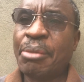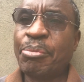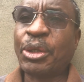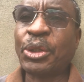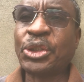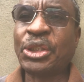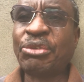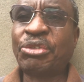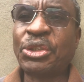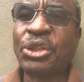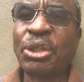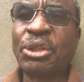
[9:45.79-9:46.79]
Because if
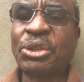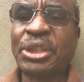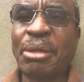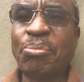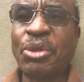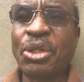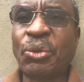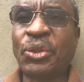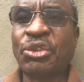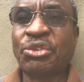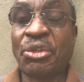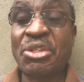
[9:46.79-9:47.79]
you talk to somebody who
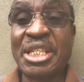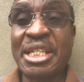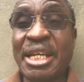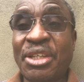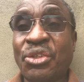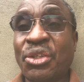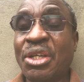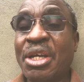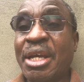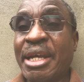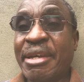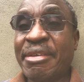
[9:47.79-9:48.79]
is 40 years
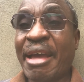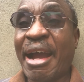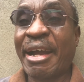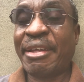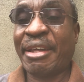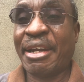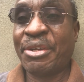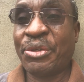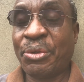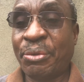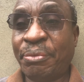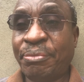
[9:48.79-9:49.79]
younger than
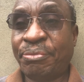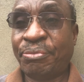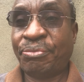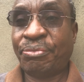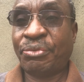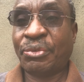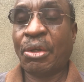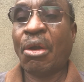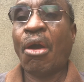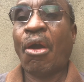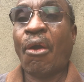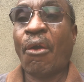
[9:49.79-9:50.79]
you,
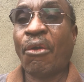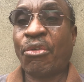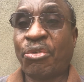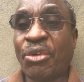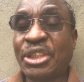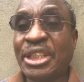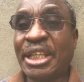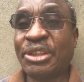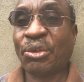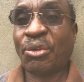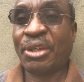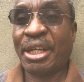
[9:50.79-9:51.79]
or 40 years
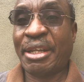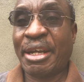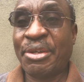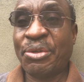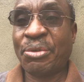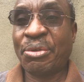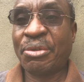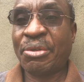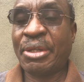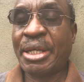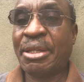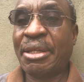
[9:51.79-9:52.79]
older than you,
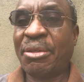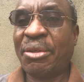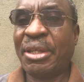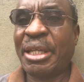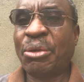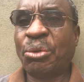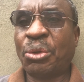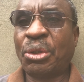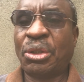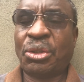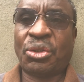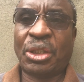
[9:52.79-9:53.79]
the EU
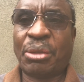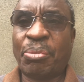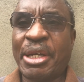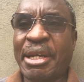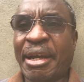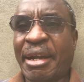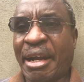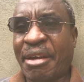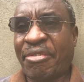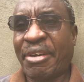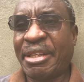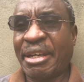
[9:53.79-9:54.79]
treatment, your
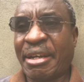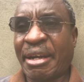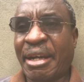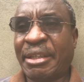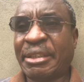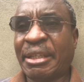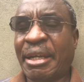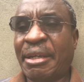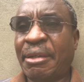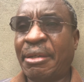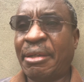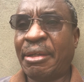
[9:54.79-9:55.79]
grandfather, grandson,
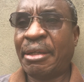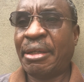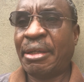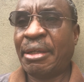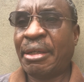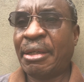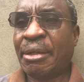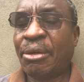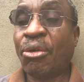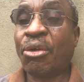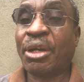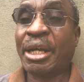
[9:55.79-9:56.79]

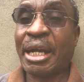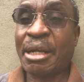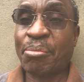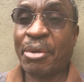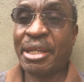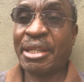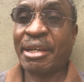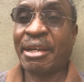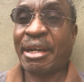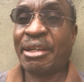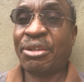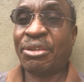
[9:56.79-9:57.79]
or grandmother,
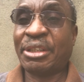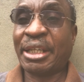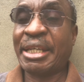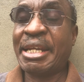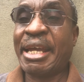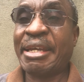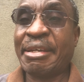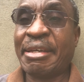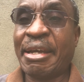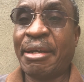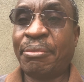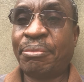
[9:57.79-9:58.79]
granddaughter inaingia.